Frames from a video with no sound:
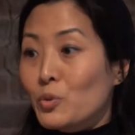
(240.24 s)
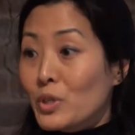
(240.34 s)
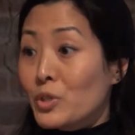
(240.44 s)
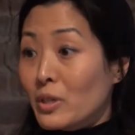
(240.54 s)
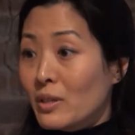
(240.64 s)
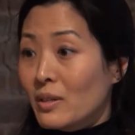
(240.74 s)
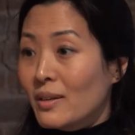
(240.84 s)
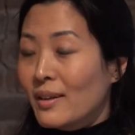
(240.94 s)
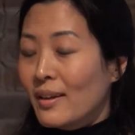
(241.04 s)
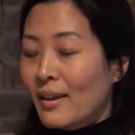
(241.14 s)
intuition.
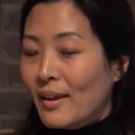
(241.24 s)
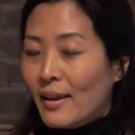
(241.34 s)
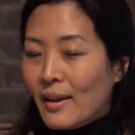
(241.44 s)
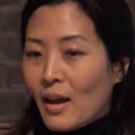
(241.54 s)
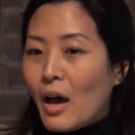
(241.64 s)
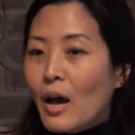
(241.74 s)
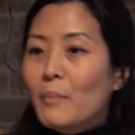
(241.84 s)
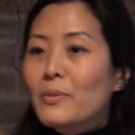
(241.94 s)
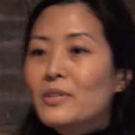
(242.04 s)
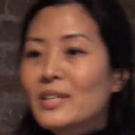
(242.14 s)

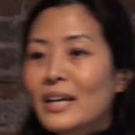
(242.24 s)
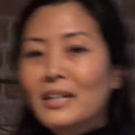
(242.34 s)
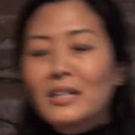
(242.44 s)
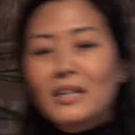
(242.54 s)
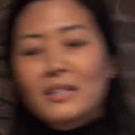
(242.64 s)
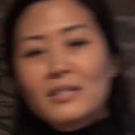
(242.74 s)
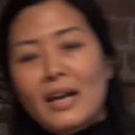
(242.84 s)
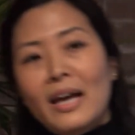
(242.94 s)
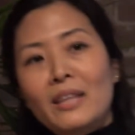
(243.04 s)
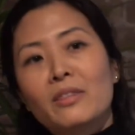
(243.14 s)
The second is
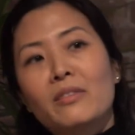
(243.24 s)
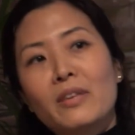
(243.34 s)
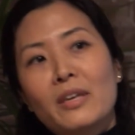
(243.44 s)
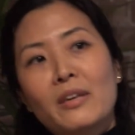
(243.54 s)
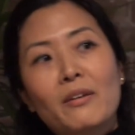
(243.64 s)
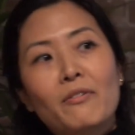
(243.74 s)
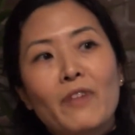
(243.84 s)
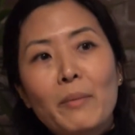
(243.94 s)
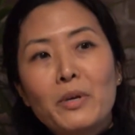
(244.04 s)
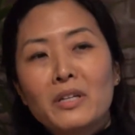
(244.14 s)
that the
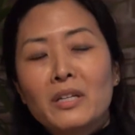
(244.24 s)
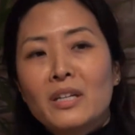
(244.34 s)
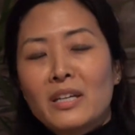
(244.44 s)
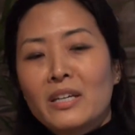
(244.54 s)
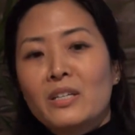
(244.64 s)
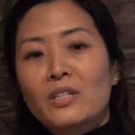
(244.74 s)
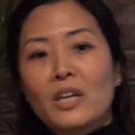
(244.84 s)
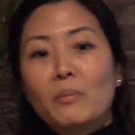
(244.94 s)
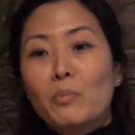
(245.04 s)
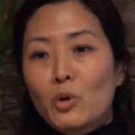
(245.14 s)
feminine
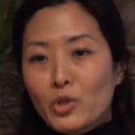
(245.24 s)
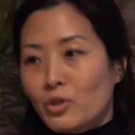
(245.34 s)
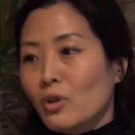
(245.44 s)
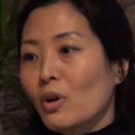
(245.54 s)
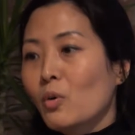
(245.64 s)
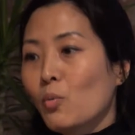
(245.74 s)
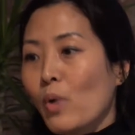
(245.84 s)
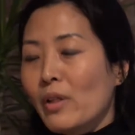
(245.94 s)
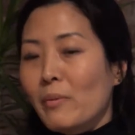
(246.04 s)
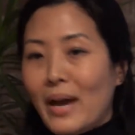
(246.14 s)
is emotional,
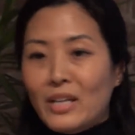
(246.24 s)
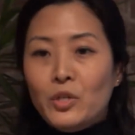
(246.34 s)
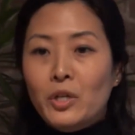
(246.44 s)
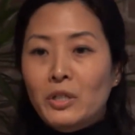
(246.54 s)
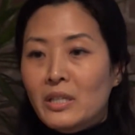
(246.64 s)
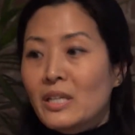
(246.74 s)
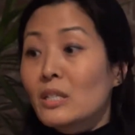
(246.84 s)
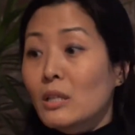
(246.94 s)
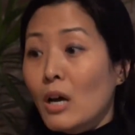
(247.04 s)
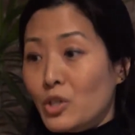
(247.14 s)
while the masculine
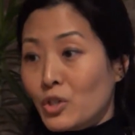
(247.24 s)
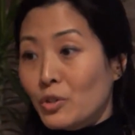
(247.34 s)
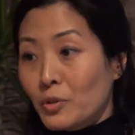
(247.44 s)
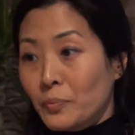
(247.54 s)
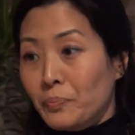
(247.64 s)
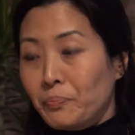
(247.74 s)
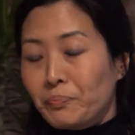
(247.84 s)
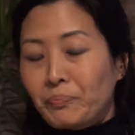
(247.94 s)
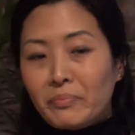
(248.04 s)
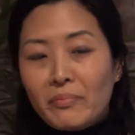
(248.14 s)
is logical.
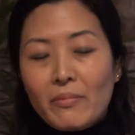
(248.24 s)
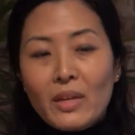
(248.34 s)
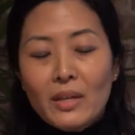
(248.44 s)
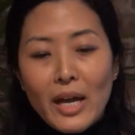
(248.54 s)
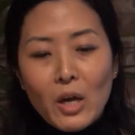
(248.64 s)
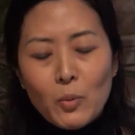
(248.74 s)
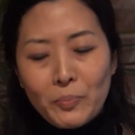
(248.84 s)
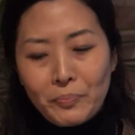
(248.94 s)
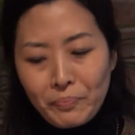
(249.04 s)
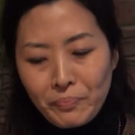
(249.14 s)

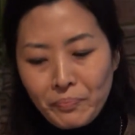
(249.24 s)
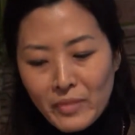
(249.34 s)
Now,